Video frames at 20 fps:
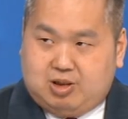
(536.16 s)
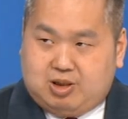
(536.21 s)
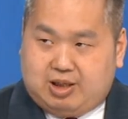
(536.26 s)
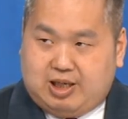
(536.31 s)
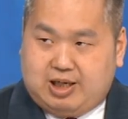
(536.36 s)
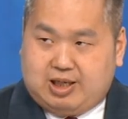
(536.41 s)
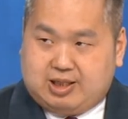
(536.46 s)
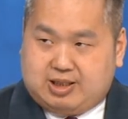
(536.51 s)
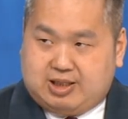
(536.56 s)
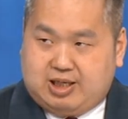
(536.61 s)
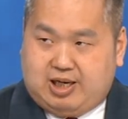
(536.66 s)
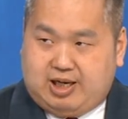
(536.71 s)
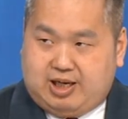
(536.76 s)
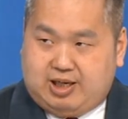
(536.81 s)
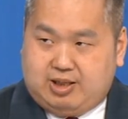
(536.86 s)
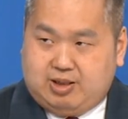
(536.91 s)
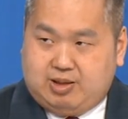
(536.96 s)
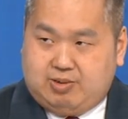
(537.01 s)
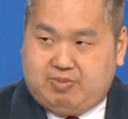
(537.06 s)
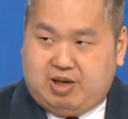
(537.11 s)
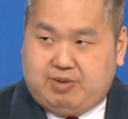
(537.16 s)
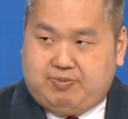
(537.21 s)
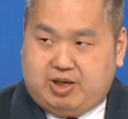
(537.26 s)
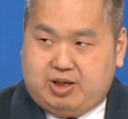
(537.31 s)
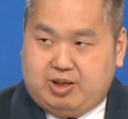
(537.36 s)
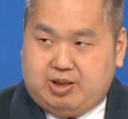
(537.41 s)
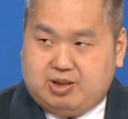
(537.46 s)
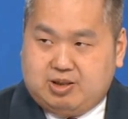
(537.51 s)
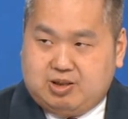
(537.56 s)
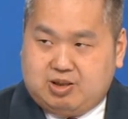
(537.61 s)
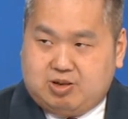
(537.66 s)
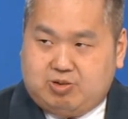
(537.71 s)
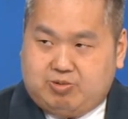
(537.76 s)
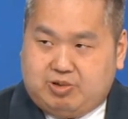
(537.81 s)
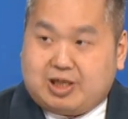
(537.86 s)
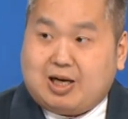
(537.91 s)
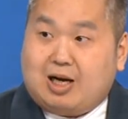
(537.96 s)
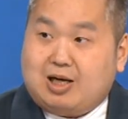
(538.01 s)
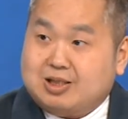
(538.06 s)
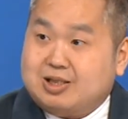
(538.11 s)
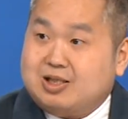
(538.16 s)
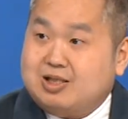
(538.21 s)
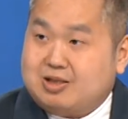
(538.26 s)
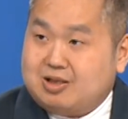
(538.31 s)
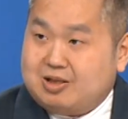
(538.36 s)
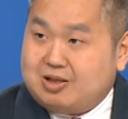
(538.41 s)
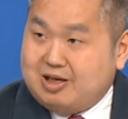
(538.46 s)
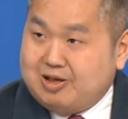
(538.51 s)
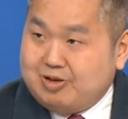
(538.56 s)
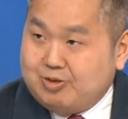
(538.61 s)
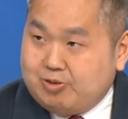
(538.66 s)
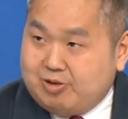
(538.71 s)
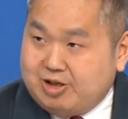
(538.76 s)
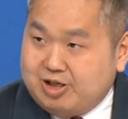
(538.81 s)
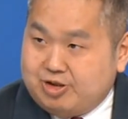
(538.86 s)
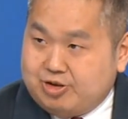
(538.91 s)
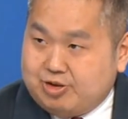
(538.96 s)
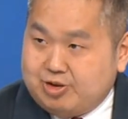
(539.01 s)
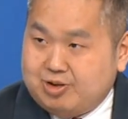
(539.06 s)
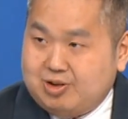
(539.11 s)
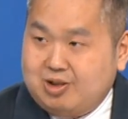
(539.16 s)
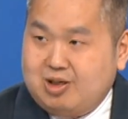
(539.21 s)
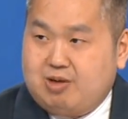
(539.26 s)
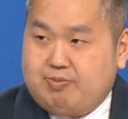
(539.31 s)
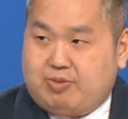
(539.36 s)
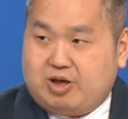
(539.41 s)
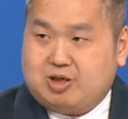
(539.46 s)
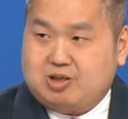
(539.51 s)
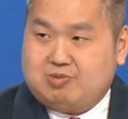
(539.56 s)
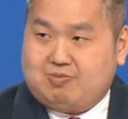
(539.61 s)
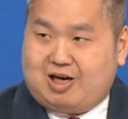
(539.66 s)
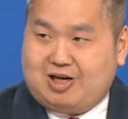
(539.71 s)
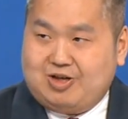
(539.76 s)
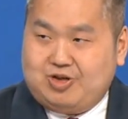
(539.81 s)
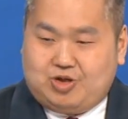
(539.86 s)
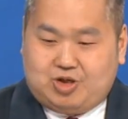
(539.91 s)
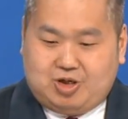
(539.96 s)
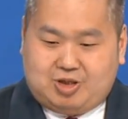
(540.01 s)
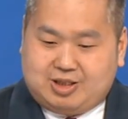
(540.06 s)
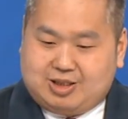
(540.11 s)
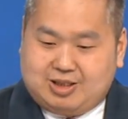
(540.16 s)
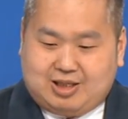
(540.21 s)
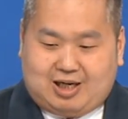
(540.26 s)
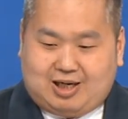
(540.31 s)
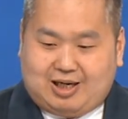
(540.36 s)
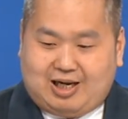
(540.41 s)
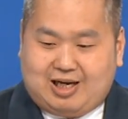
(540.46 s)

like say maybe reconsideration because Ying-jeou is not